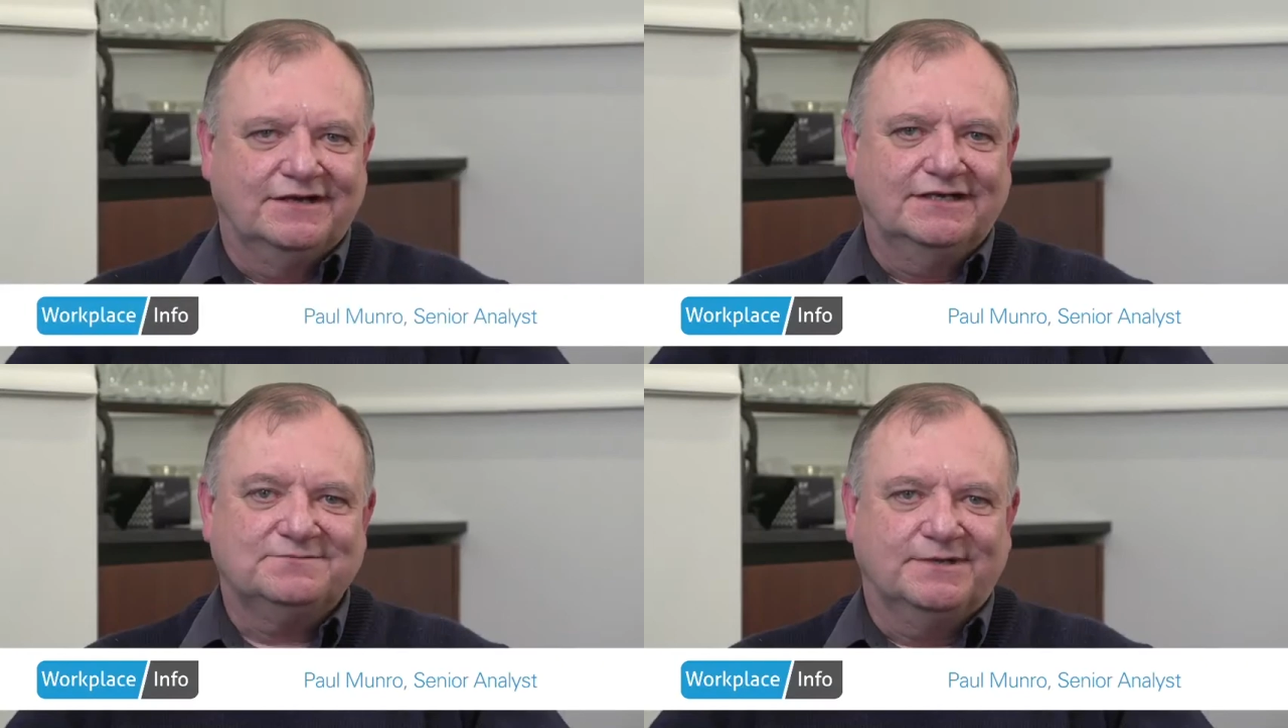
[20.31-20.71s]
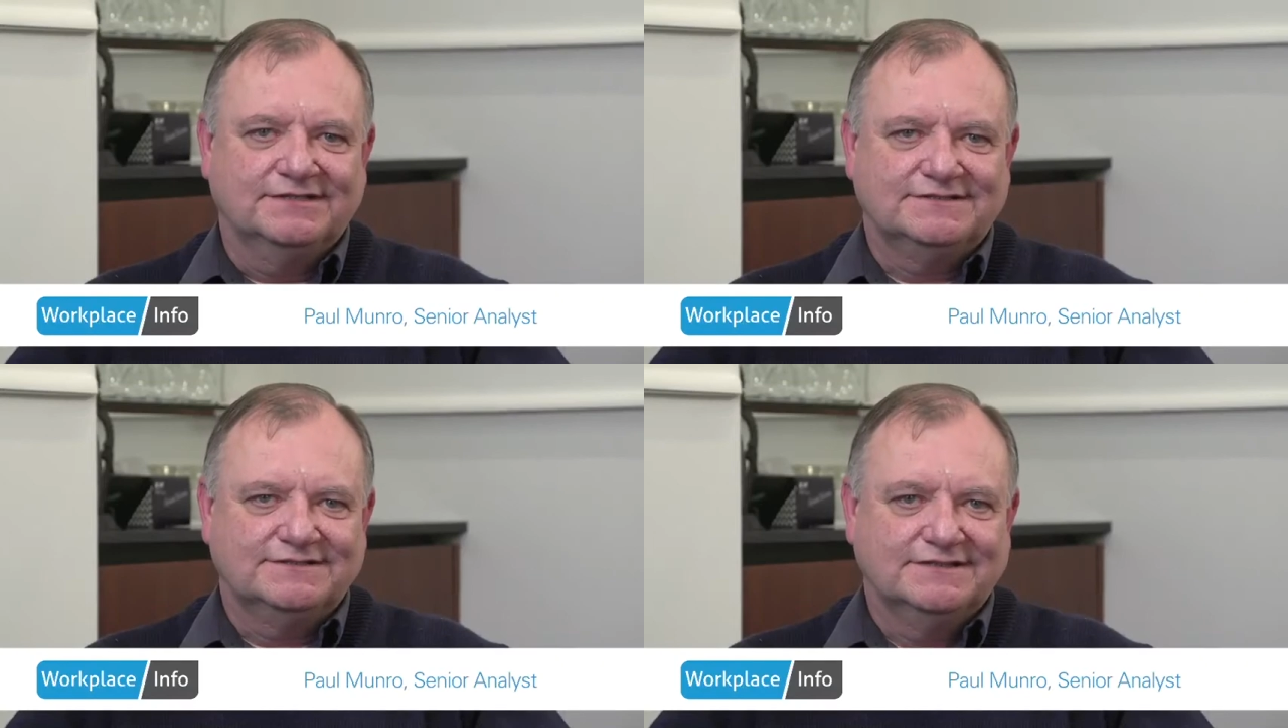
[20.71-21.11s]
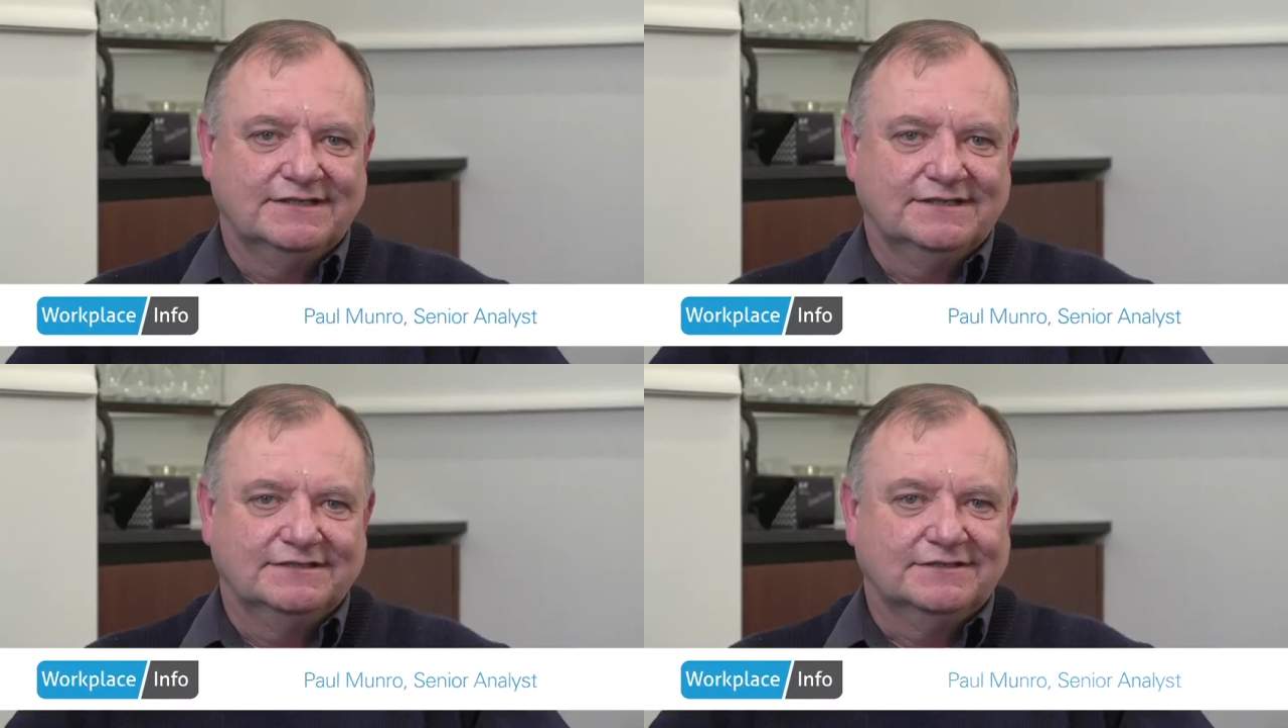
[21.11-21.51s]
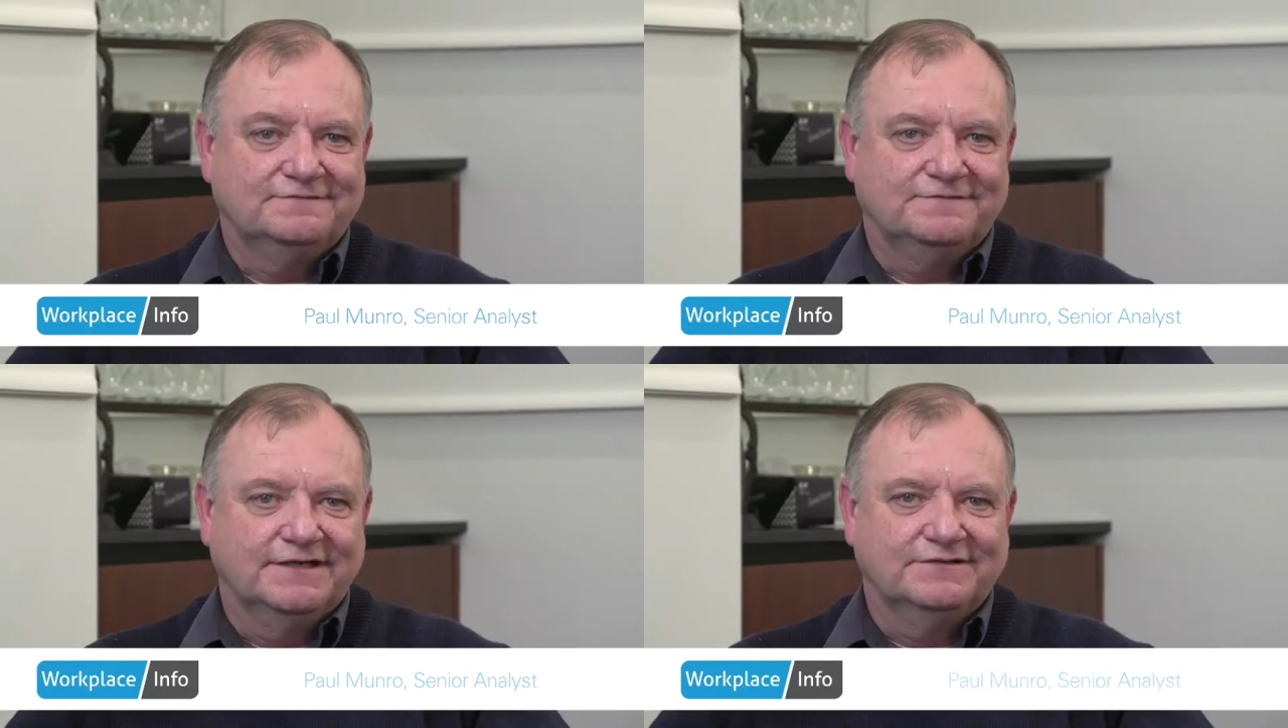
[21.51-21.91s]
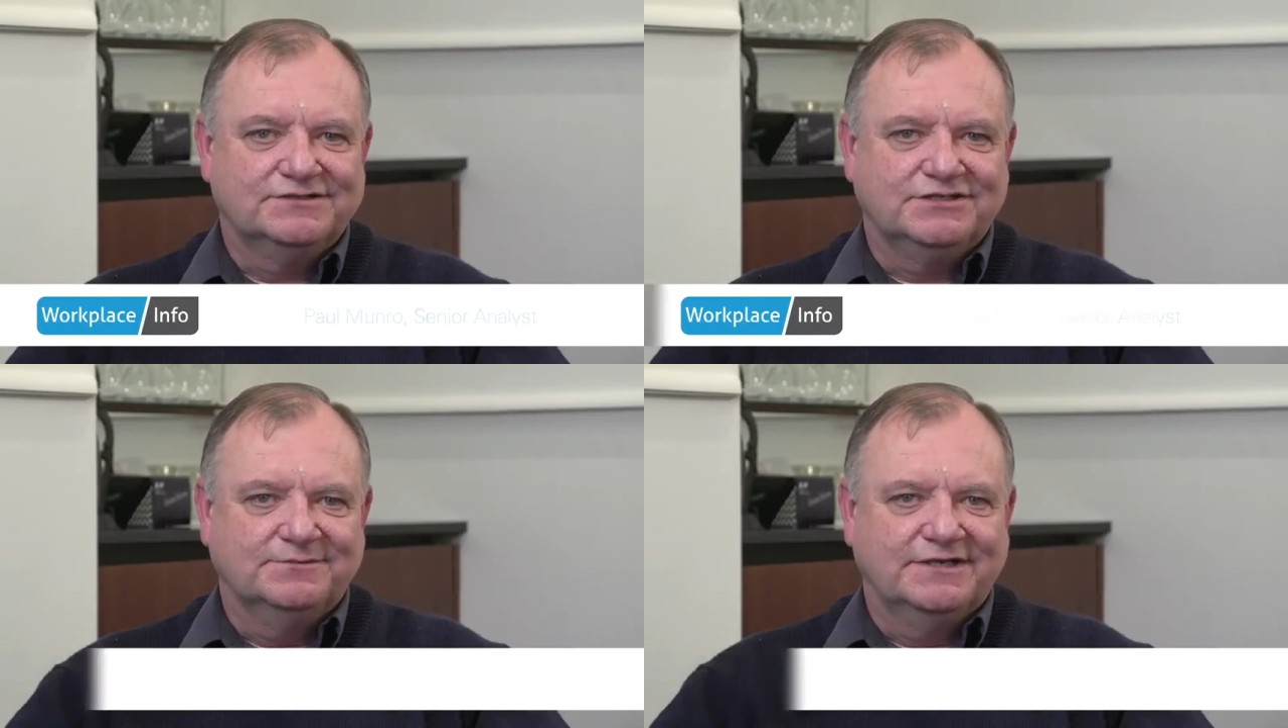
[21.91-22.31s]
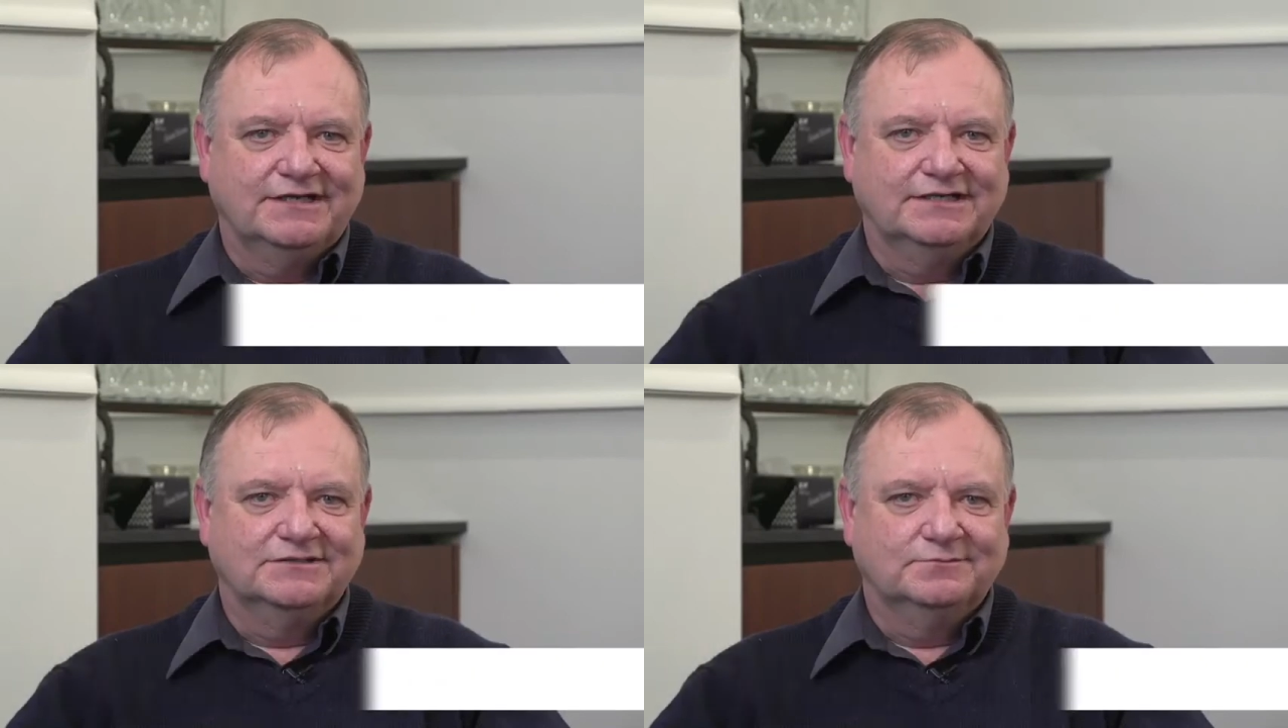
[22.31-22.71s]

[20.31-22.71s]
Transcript: IR space, I've found that terminating an